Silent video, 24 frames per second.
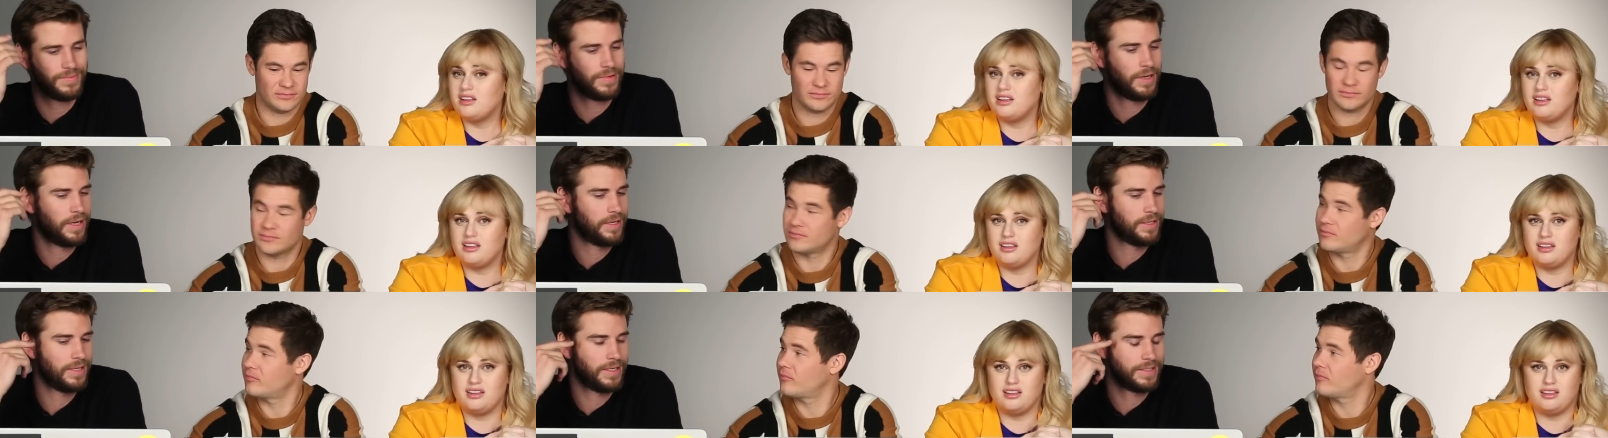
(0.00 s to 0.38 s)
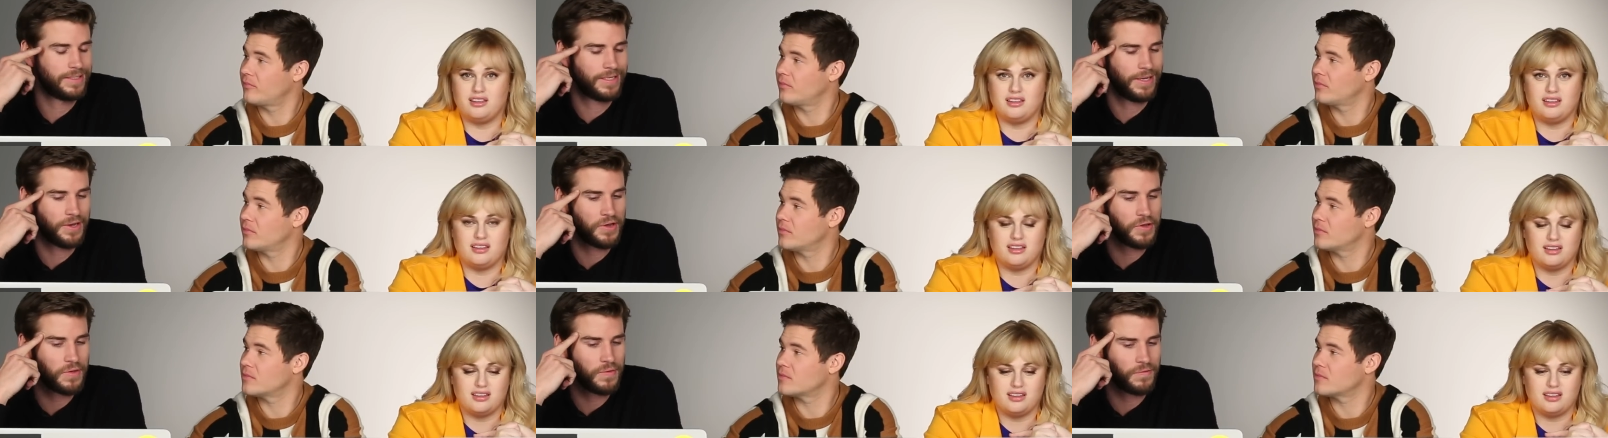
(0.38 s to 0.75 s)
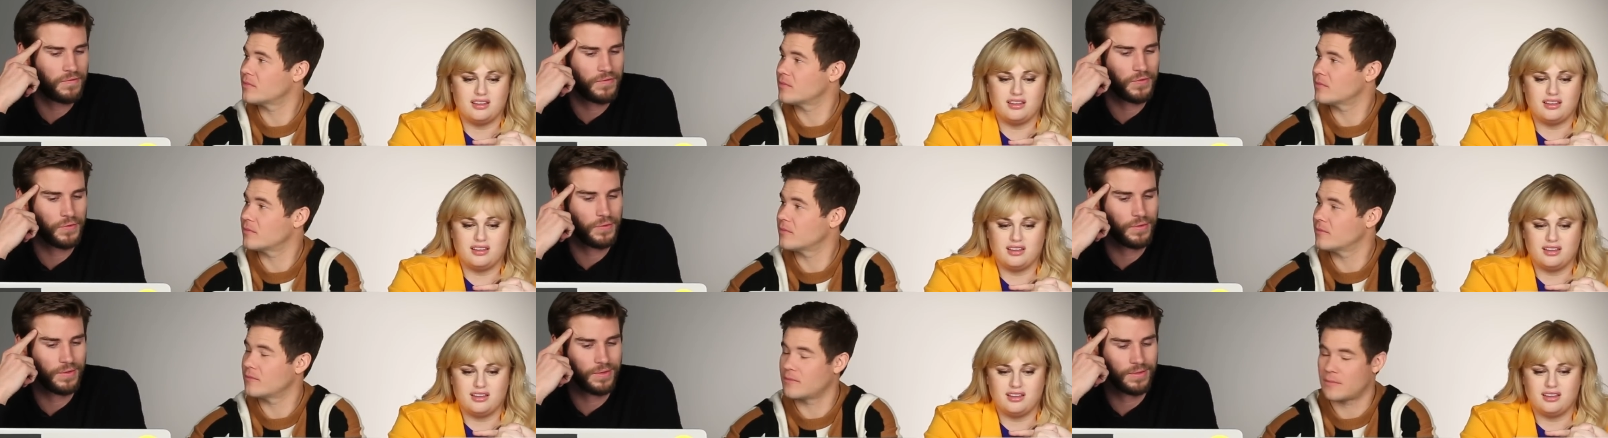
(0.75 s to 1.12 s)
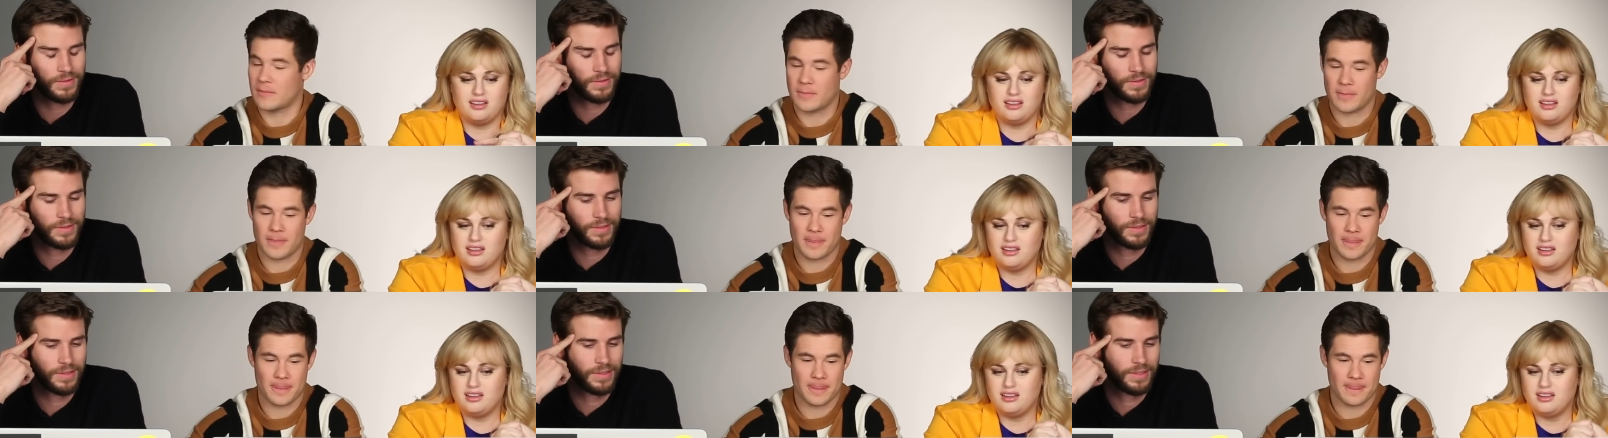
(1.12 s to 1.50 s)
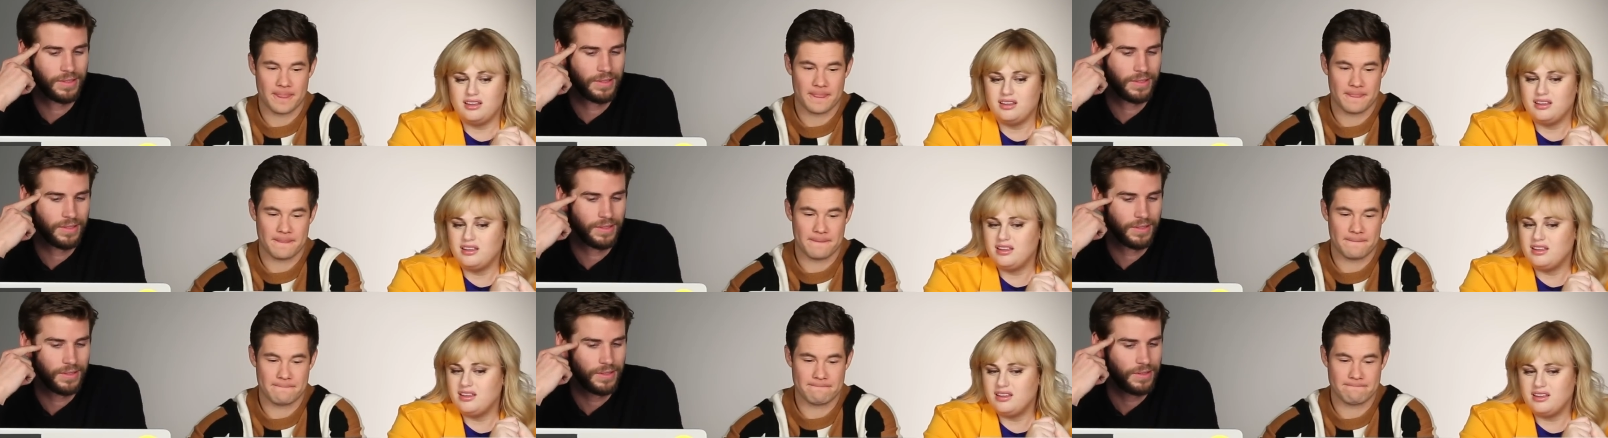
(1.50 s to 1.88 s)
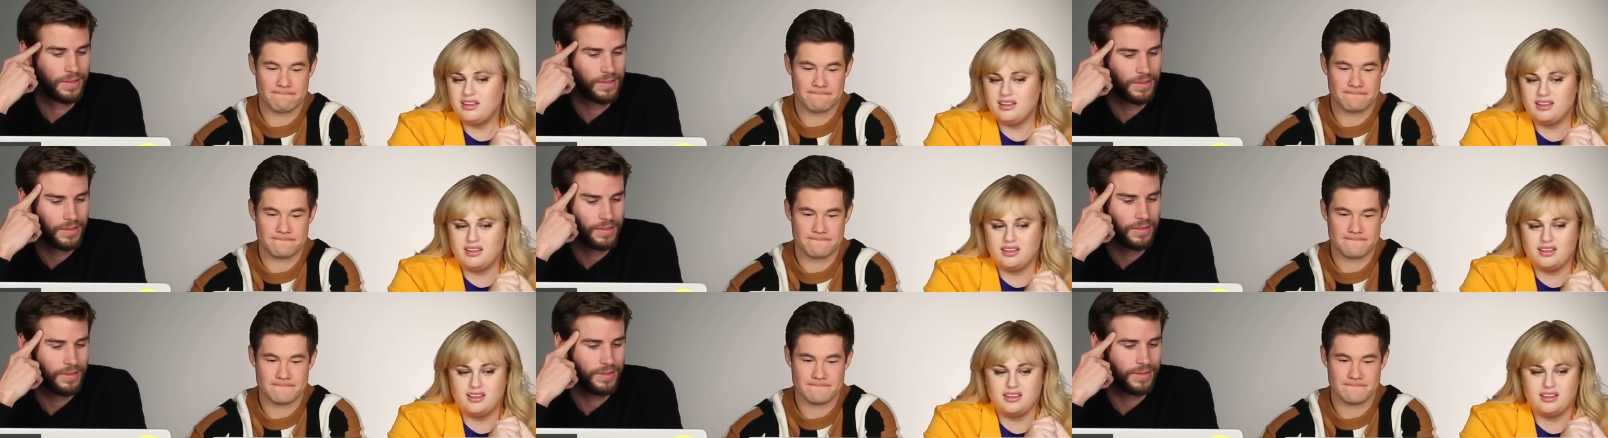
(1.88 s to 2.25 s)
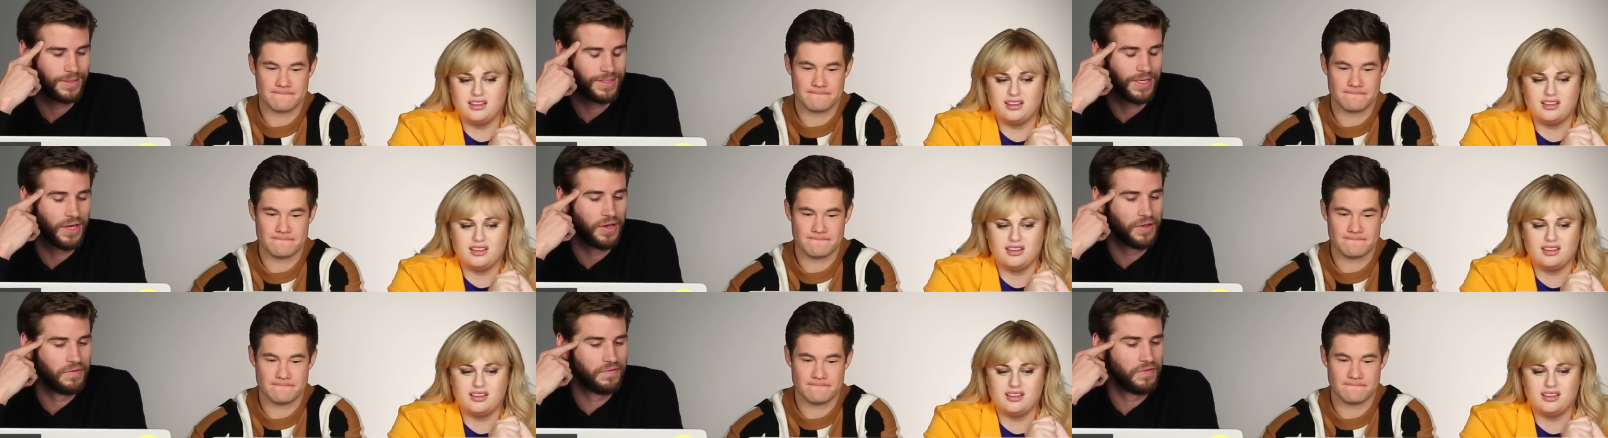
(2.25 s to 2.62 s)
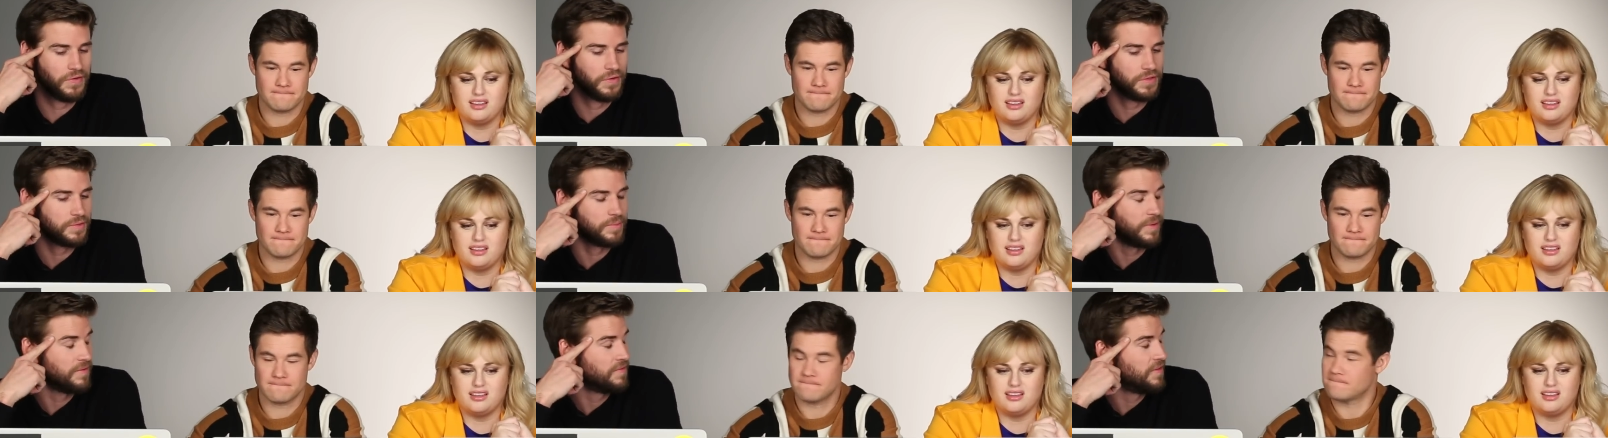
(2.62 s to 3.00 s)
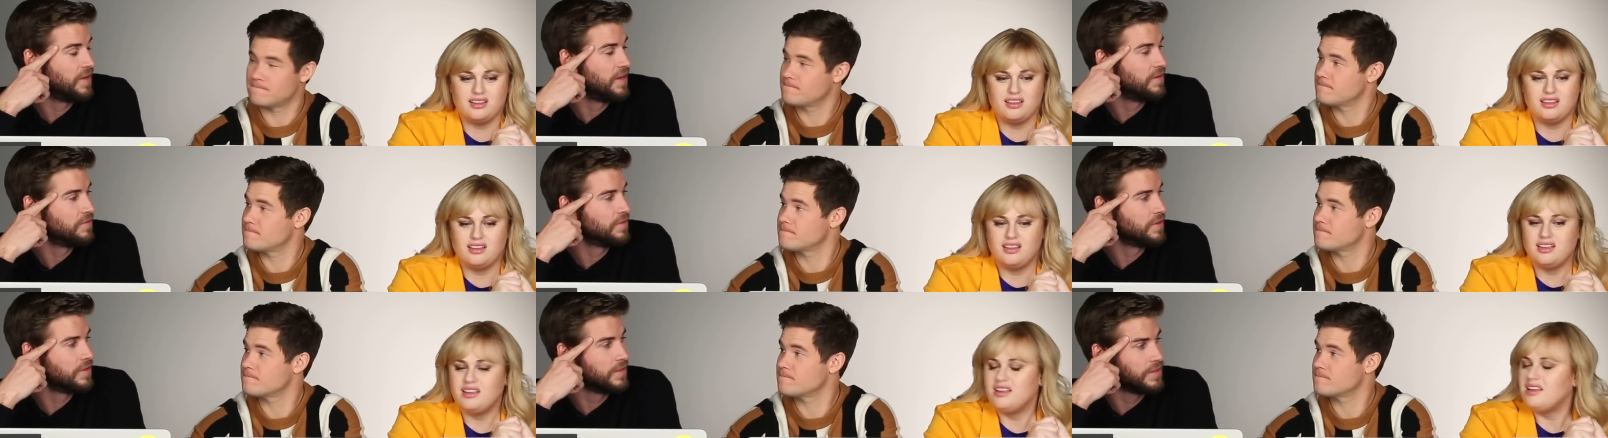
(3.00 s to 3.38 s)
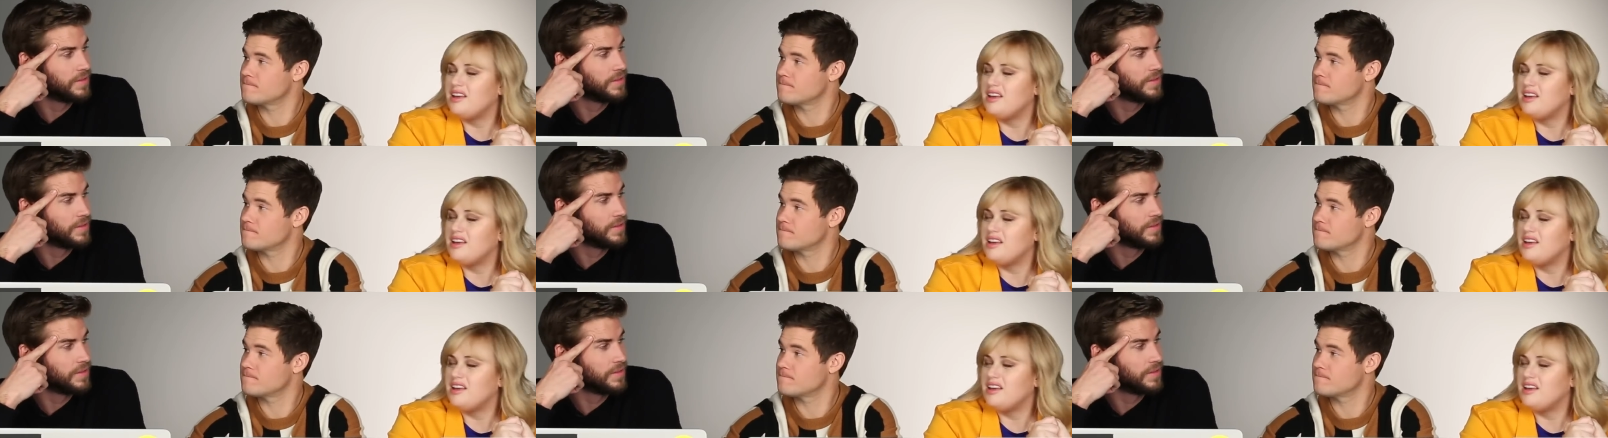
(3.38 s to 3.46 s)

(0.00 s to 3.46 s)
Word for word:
Speaker 1: I, Italian food and Italian food's my favorite.